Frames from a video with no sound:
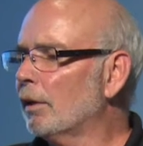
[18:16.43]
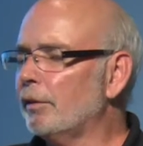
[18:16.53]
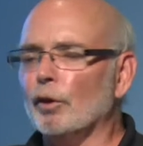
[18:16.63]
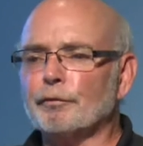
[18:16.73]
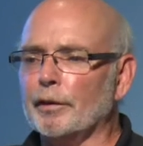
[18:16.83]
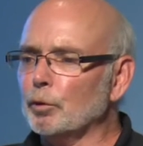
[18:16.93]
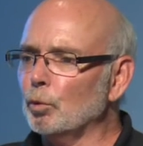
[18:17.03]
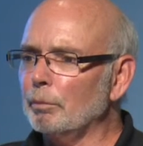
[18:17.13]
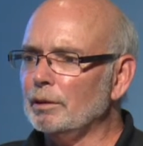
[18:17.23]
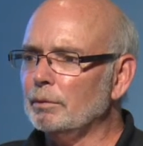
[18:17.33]
Tail-Feathered
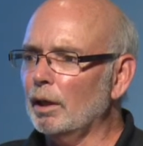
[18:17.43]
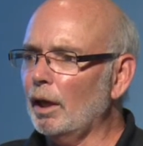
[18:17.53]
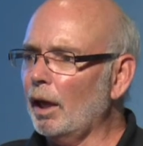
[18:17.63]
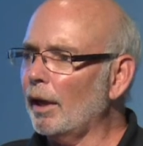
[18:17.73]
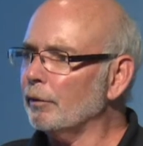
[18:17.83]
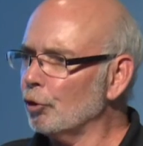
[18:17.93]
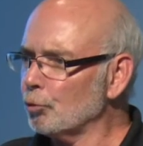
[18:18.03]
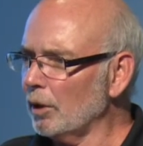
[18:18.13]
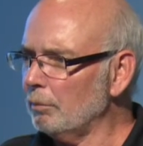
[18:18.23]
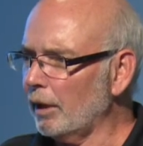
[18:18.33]
Woman and the
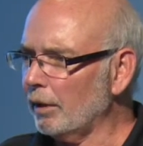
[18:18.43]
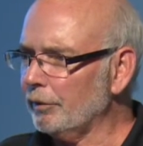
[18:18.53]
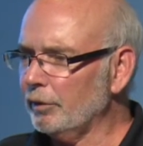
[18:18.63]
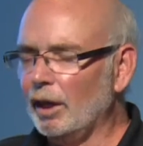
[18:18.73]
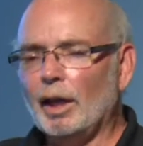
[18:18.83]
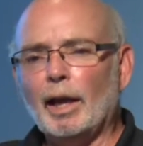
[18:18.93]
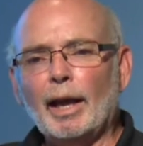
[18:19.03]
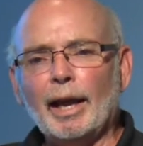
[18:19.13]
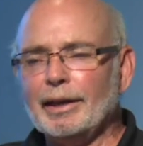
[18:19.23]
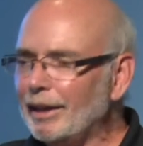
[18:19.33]
Dream Dance.
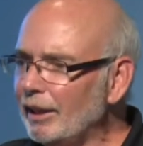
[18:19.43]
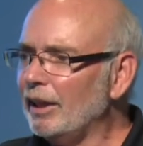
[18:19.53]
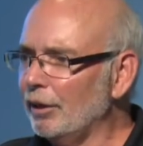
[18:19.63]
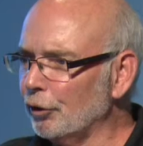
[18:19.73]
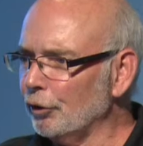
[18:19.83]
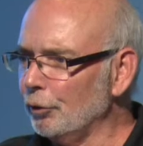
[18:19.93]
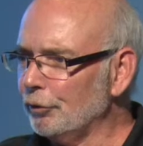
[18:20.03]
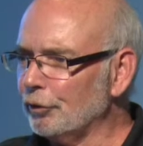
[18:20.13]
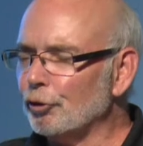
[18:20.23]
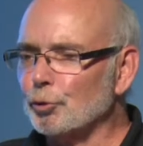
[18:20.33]
And he
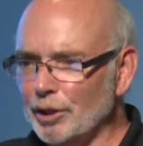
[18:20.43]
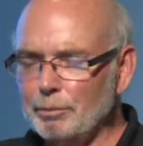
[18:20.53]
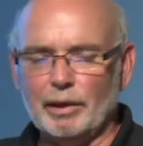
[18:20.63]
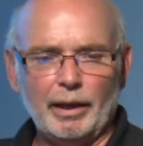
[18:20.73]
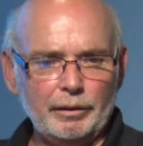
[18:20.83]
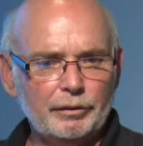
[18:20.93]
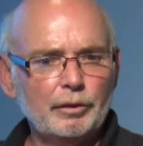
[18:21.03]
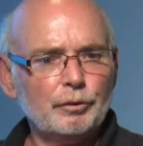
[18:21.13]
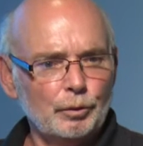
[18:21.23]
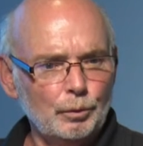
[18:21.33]
introduced the Dream Dance
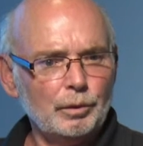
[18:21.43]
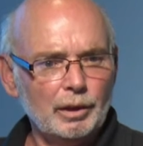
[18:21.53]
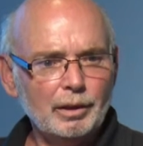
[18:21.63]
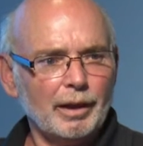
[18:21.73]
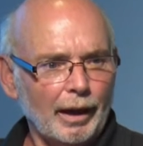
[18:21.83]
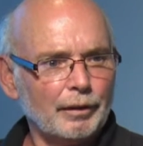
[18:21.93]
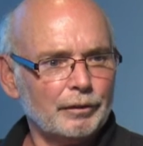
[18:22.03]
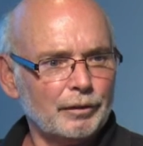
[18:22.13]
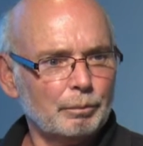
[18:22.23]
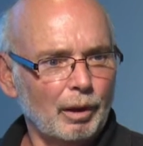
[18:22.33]
to the
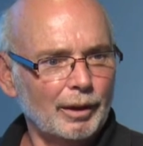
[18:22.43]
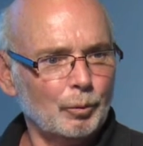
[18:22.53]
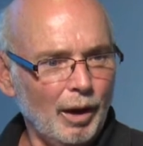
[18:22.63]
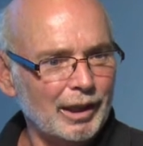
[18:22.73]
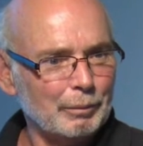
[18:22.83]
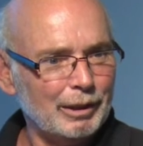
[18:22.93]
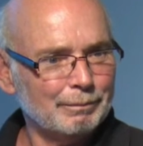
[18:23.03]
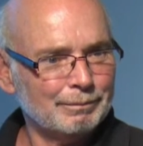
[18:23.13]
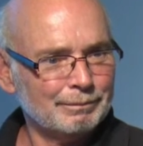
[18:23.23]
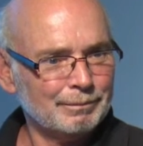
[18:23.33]
Kansas Potawatomi,
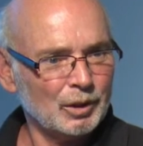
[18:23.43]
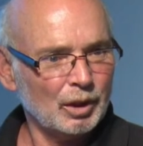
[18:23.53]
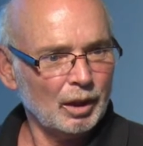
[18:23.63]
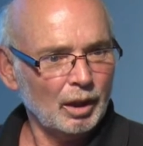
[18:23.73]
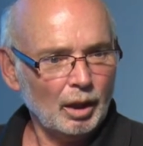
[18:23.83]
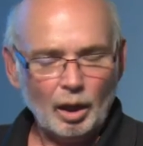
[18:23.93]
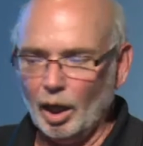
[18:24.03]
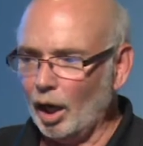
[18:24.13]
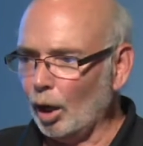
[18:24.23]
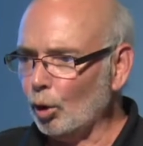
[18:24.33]

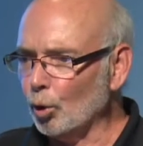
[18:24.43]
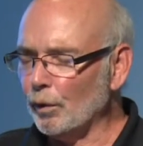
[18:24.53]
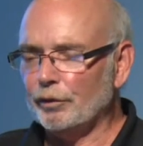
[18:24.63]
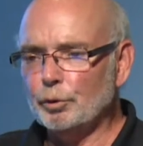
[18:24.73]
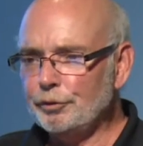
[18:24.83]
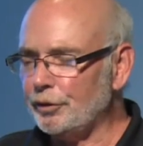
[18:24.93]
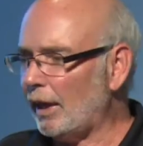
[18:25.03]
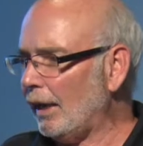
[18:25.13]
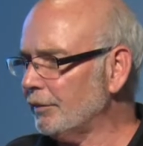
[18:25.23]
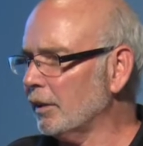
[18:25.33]
who
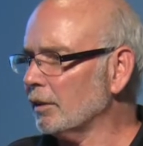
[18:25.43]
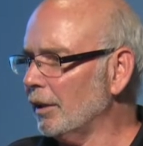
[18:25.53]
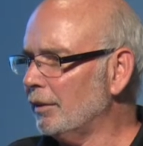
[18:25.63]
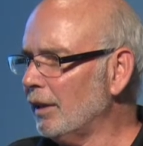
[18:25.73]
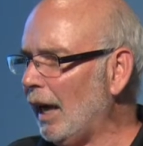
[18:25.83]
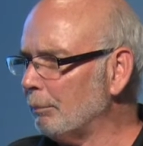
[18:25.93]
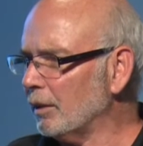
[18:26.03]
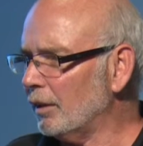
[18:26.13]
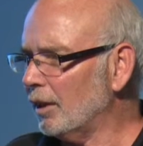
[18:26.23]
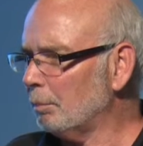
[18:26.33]
enthusiastically
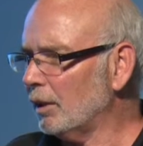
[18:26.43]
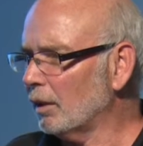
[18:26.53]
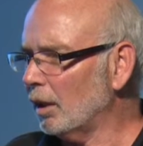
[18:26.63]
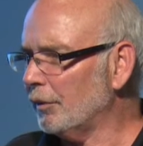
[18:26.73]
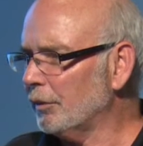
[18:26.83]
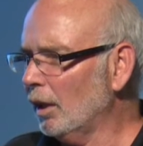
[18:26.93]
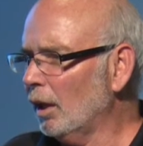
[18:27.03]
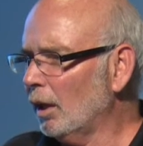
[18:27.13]
adopted it, because